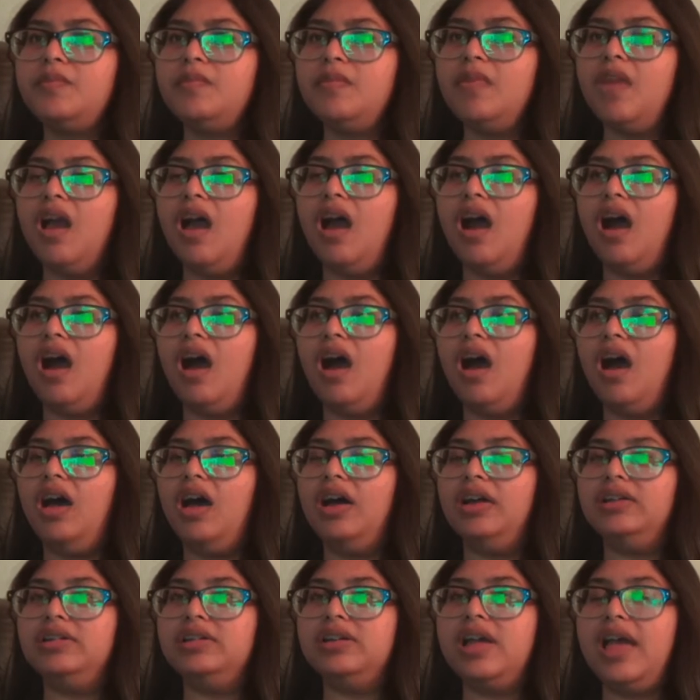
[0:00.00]
uh,
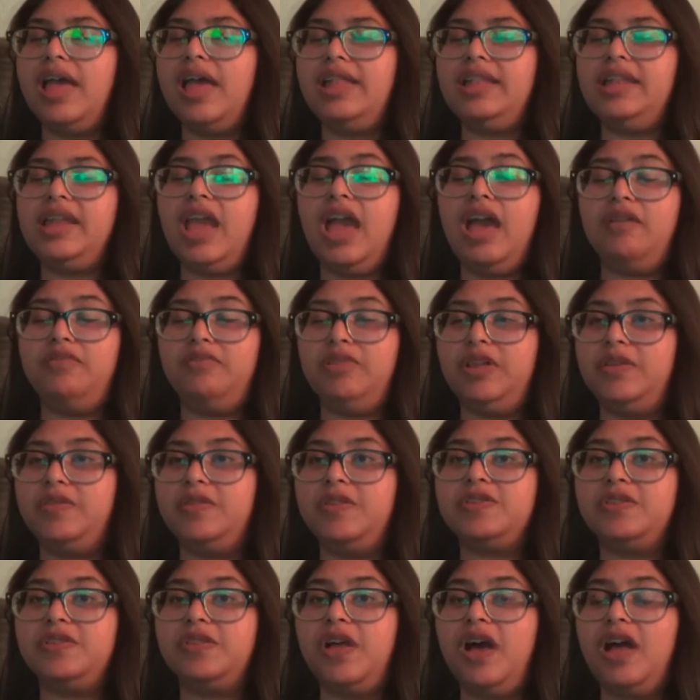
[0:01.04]
and yeah, like
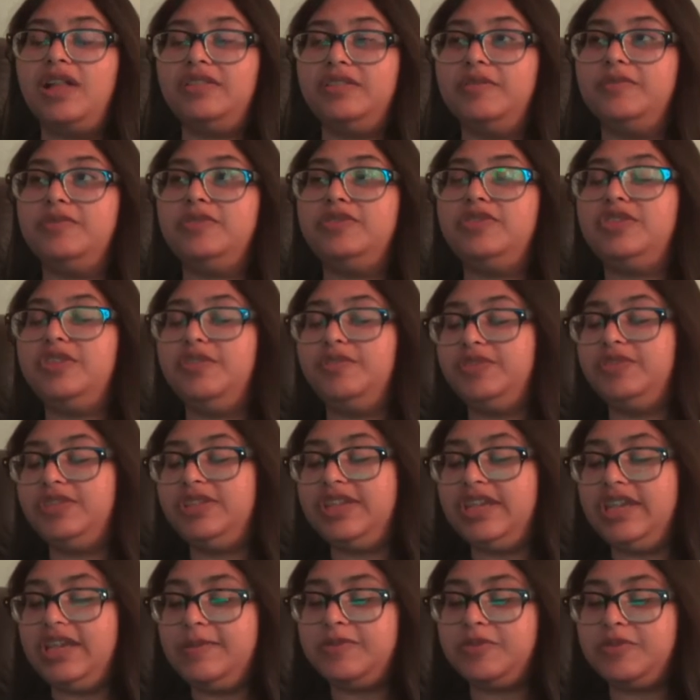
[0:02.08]
there's a lot. The, the
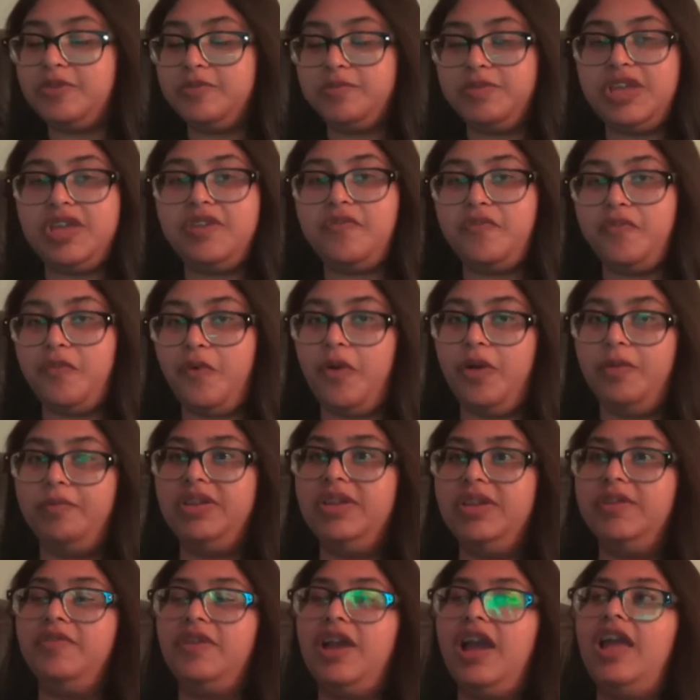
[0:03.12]
teams are being formed,
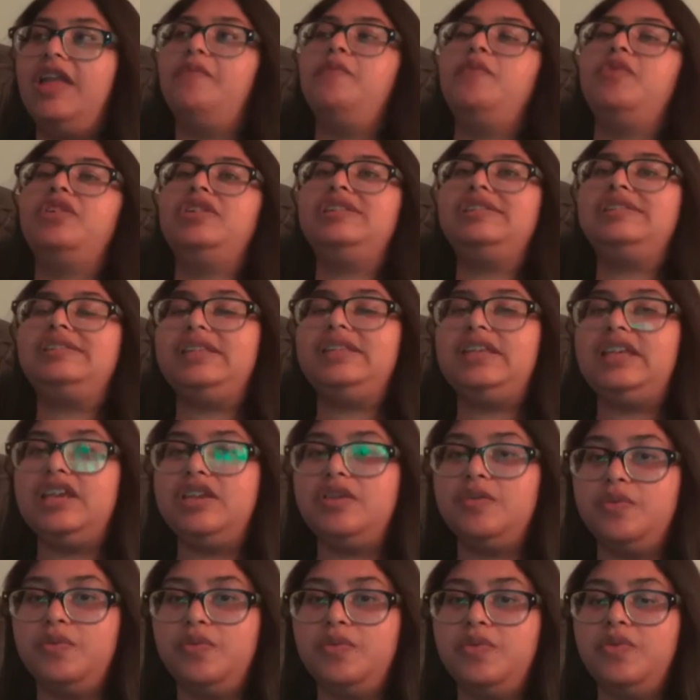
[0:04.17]
right? We're seeing
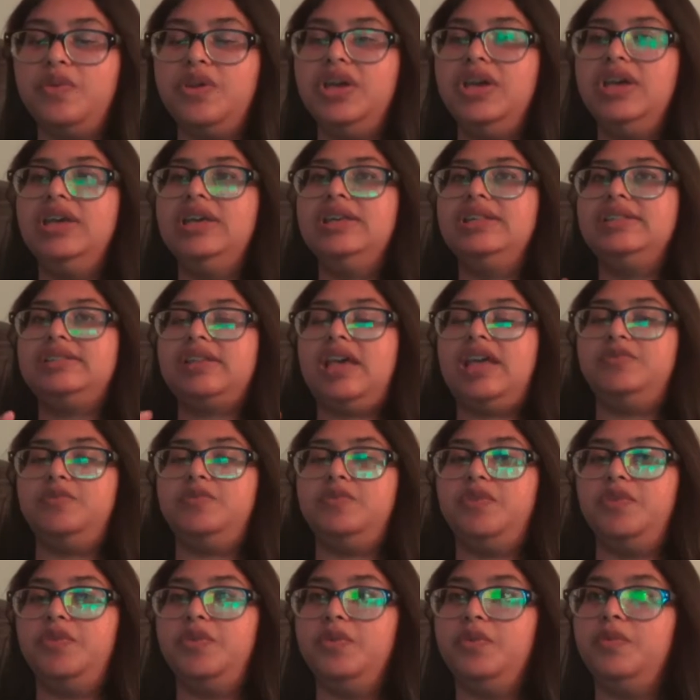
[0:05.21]
who sides with
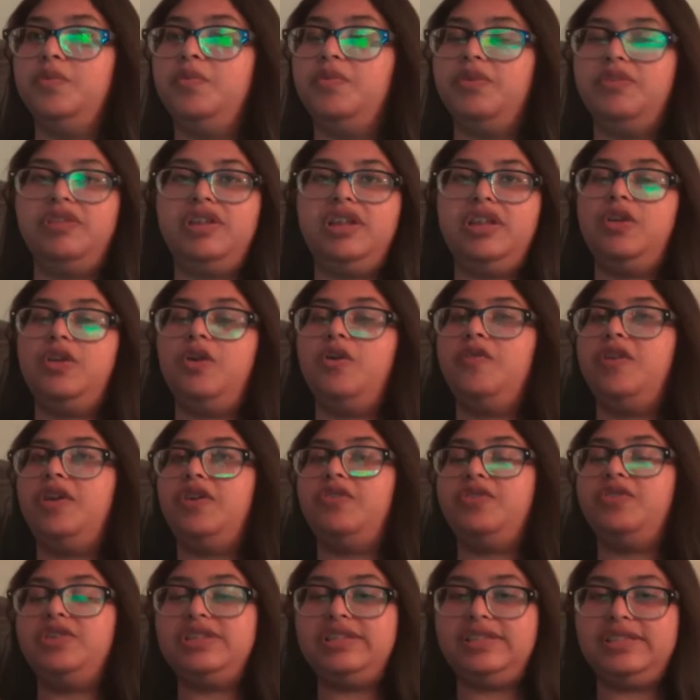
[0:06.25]
who. We already know that
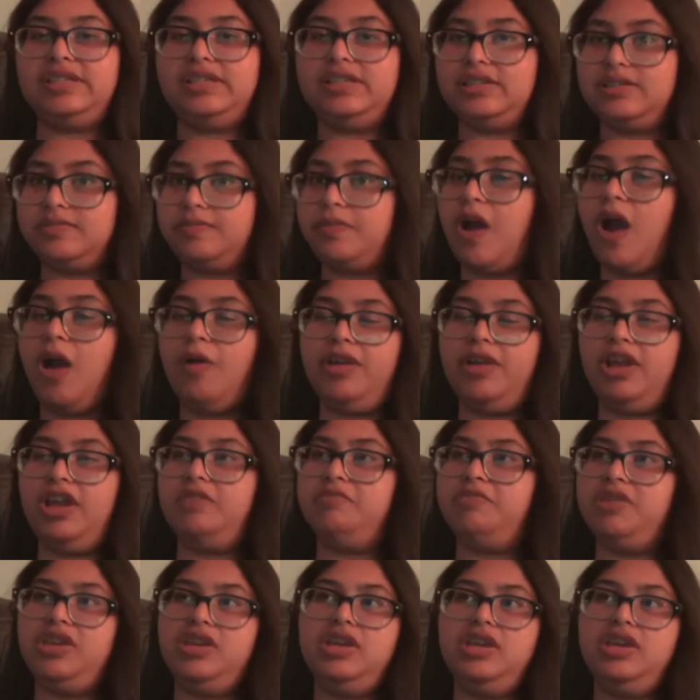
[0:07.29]
Criston is probably gonna be